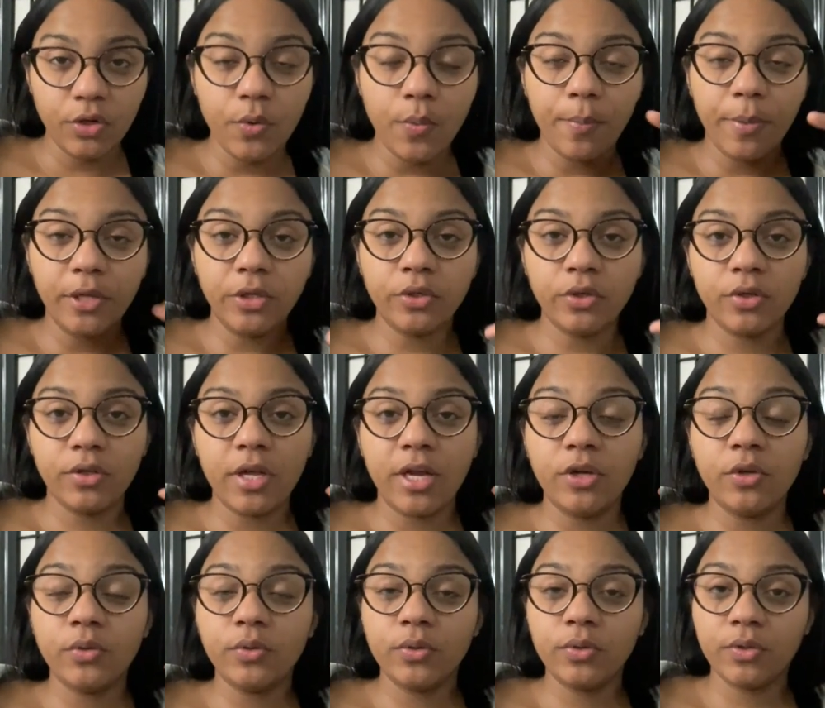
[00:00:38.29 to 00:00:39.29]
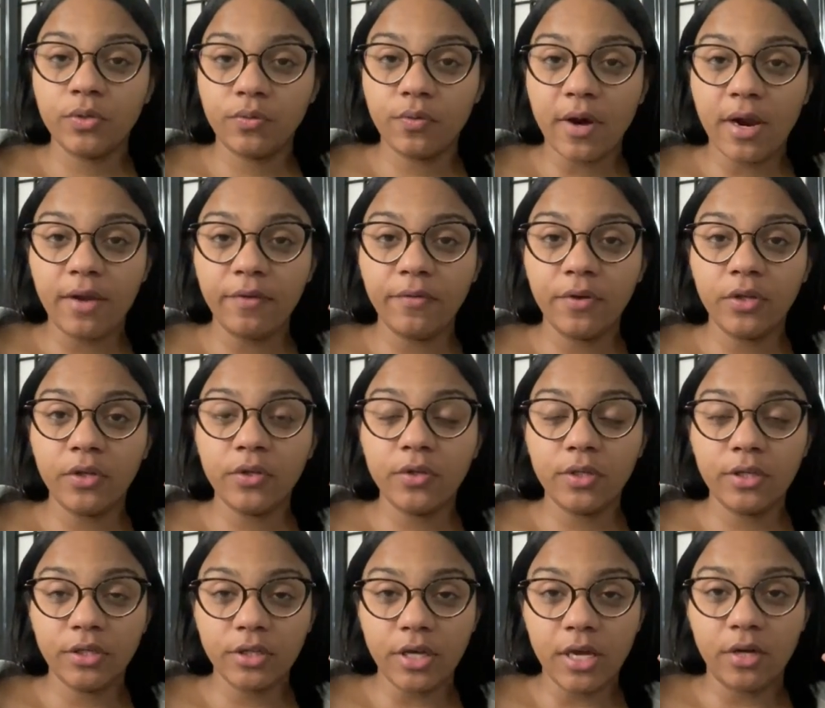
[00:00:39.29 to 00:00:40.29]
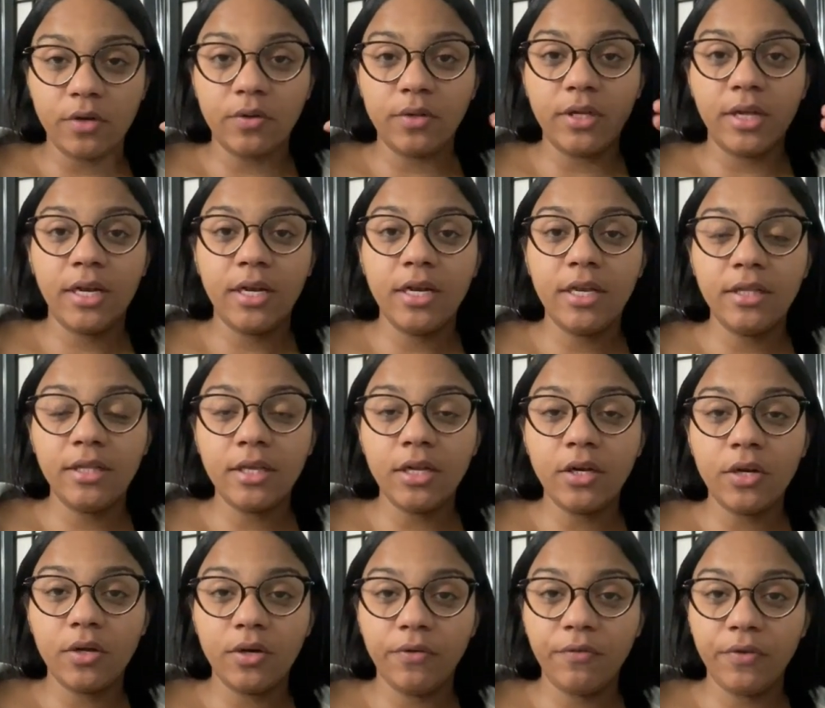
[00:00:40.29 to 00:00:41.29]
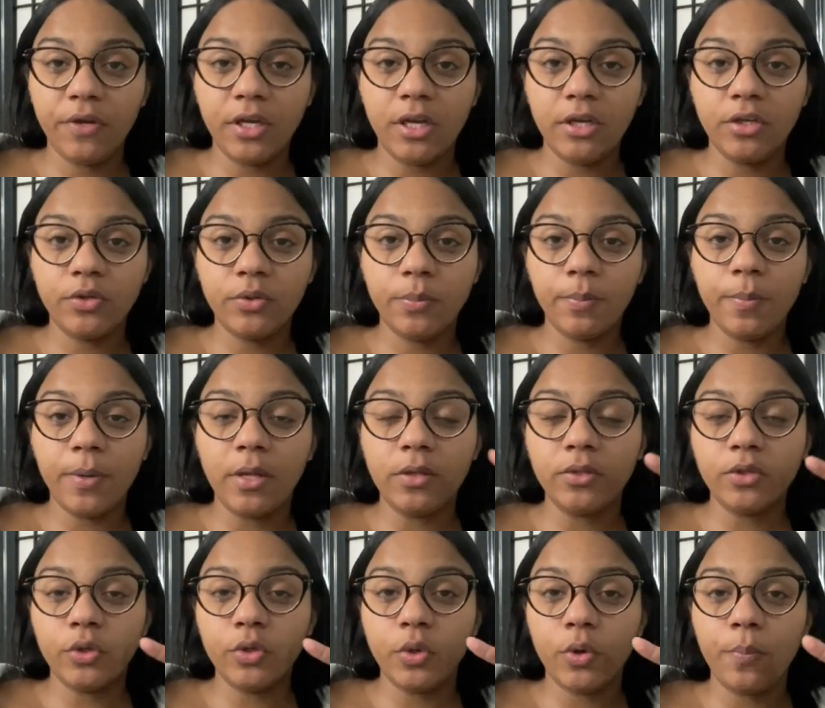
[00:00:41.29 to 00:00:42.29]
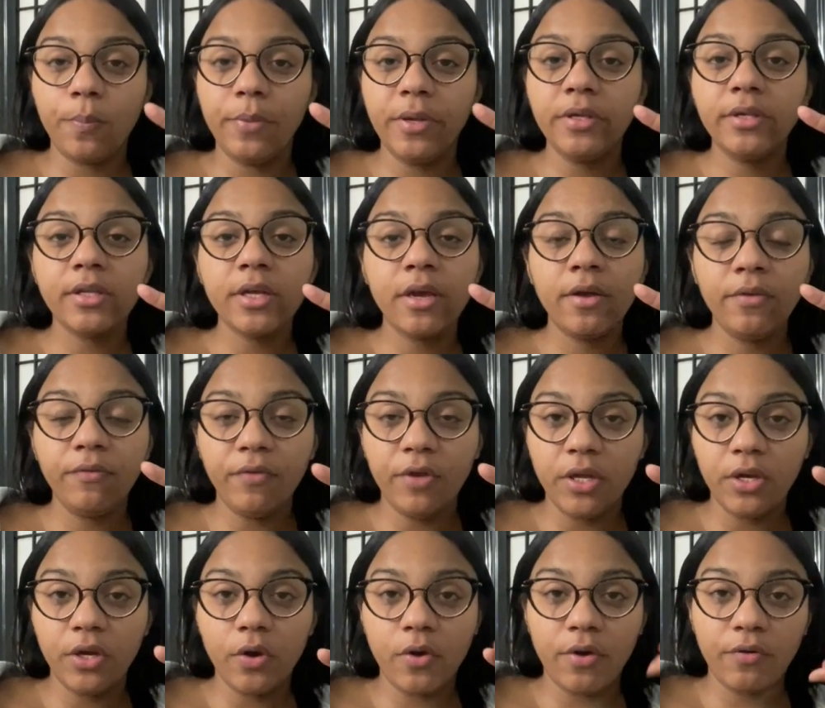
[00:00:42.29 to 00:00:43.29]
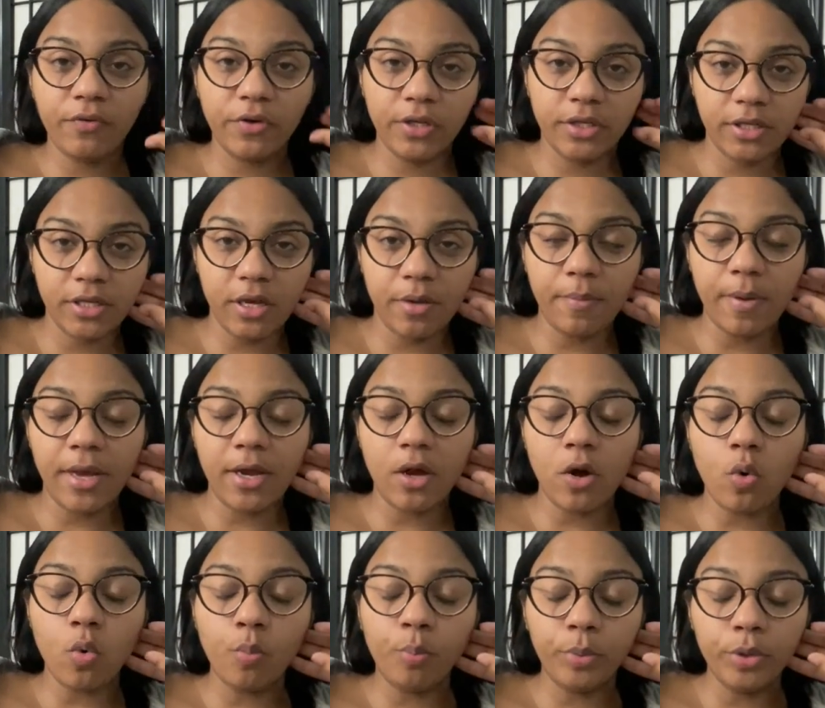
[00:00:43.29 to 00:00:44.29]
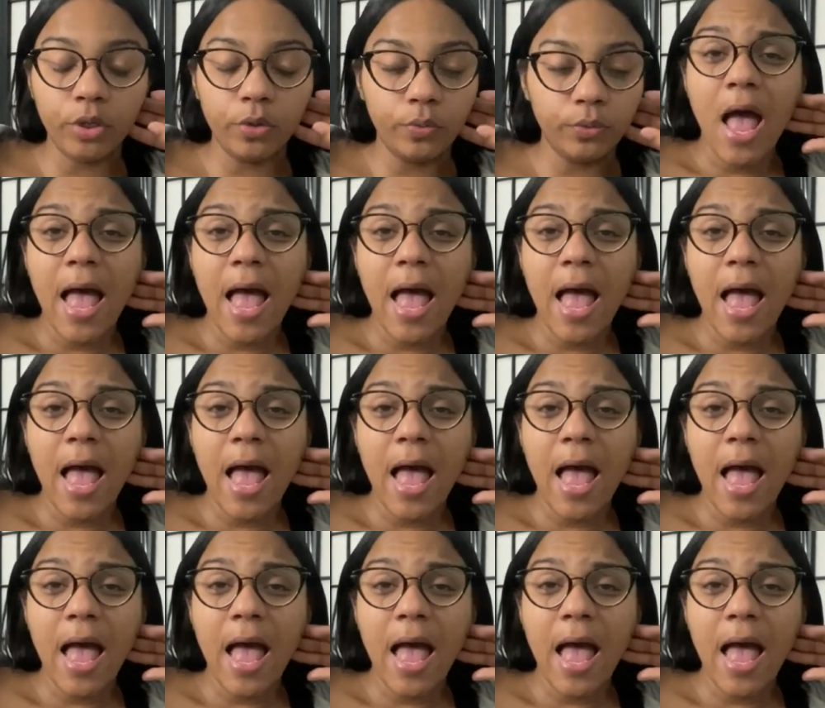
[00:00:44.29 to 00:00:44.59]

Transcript: make sure that you subscribe to the channel and hit the notification bell so you don't miss a video every time I upload.